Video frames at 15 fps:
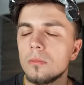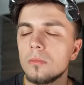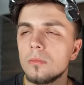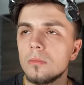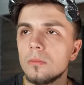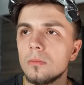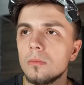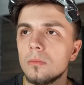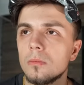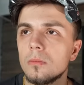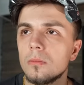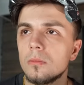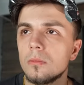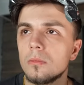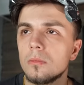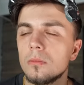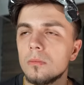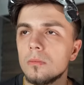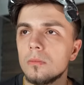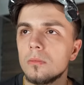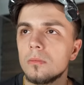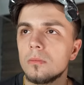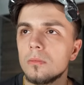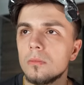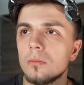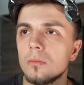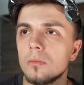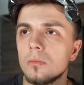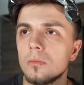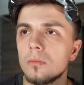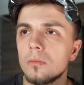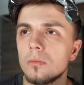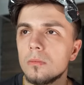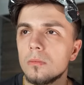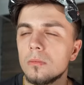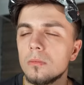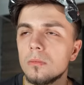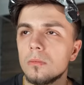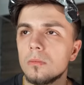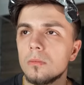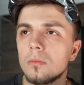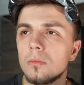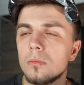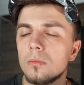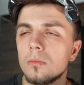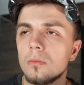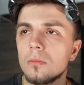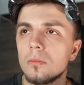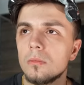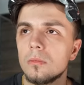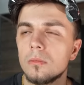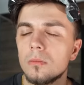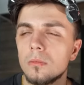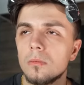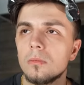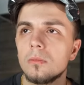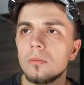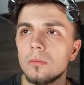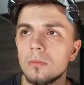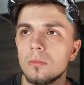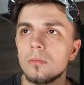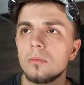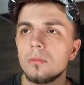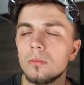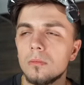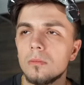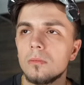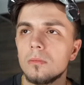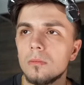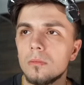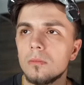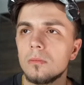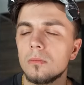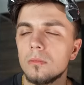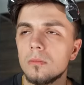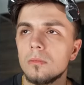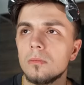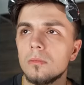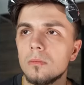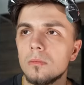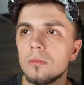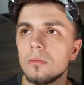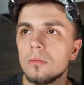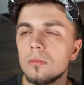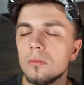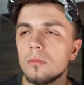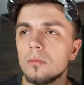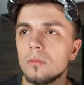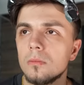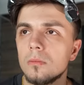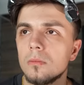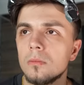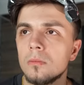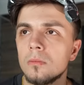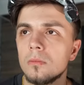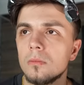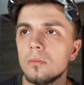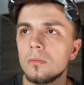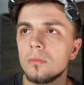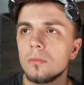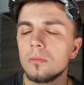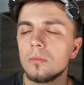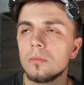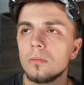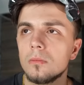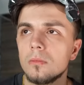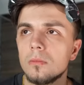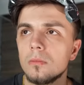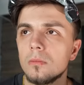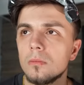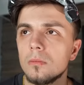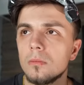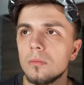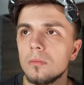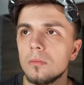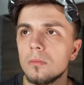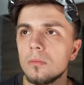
This person isn't speaking.